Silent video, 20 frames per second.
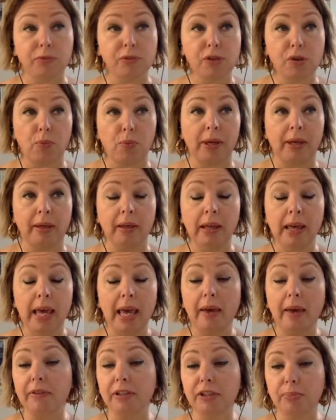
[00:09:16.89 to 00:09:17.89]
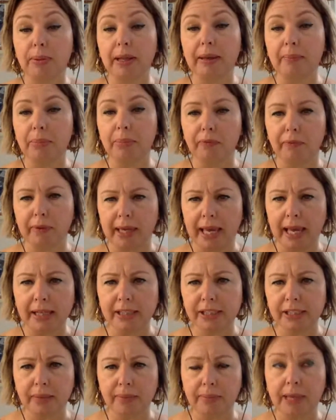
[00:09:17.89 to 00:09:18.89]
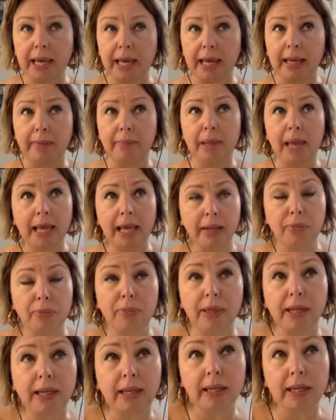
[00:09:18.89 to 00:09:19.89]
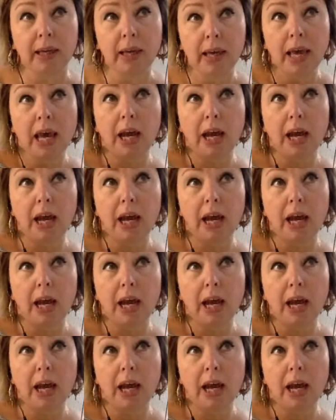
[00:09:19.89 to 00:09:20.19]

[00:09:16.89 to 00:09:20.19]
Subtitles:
So we're having to play a bit of a catch-up game and a think